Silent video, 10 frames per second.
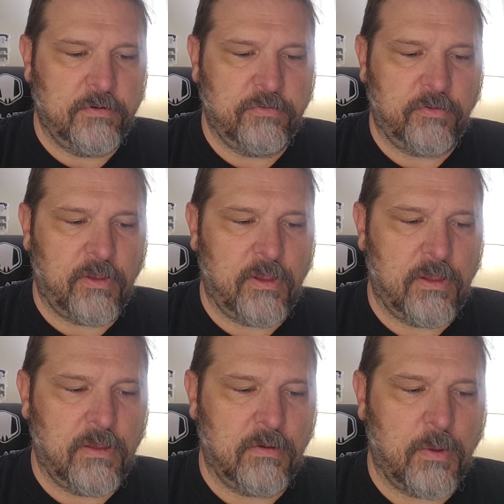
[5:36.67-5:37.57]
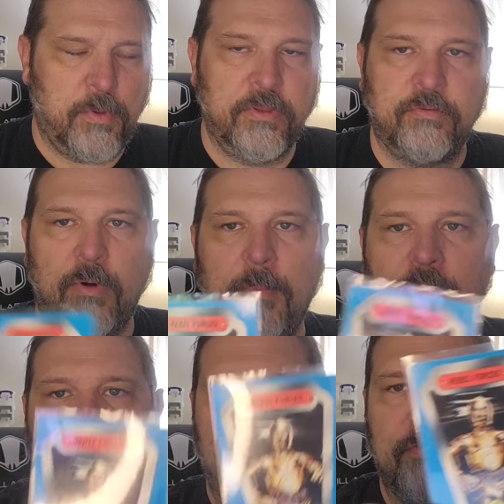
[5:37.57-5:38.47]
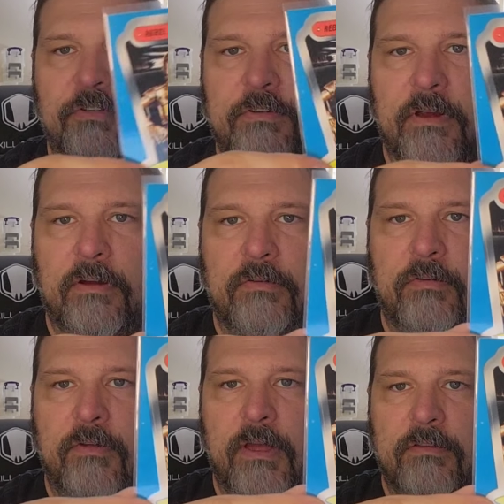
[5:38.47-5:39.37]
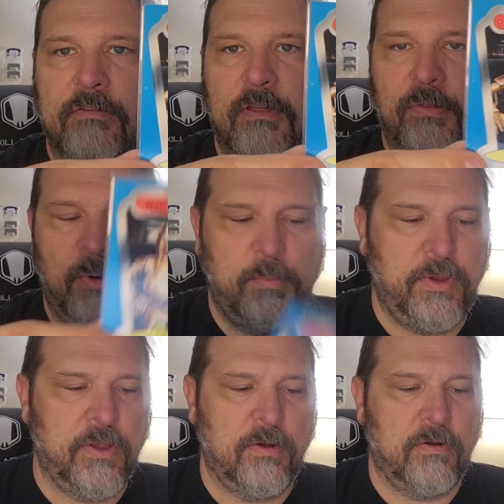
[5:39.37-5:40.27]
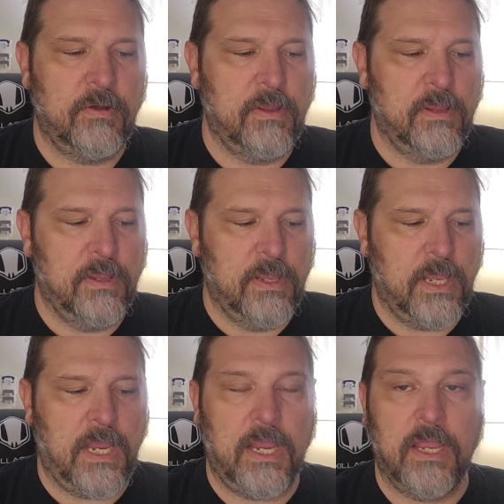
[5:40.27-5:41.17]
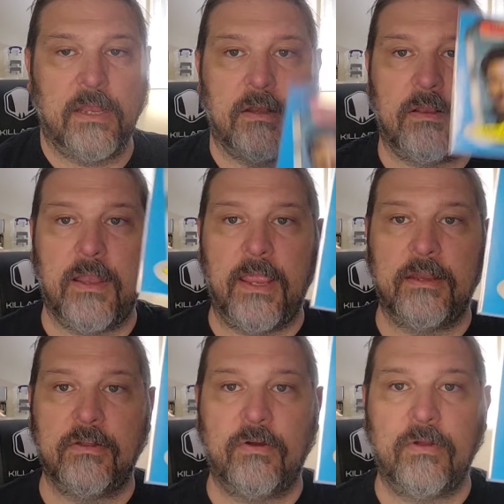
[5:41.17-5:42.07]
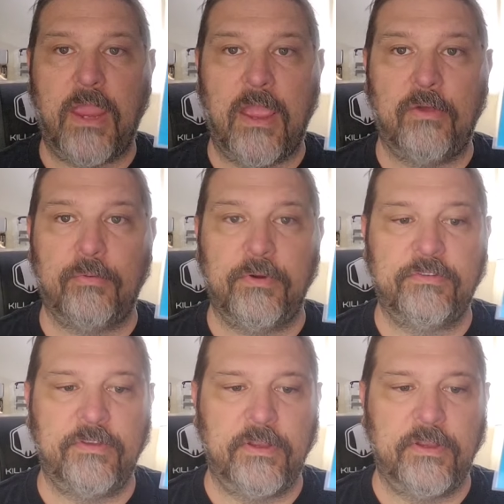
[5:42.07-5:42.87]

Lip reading: And then there's a couple of these Rebel Forces stickers. We've got C-3PO and Lando